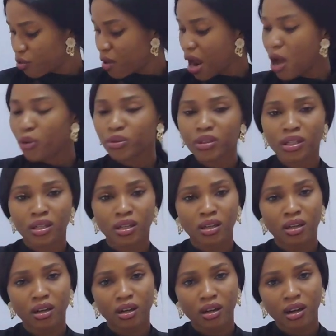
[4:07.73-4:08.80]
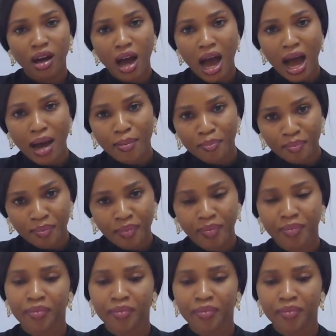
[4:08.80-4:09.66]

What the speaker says: round arm.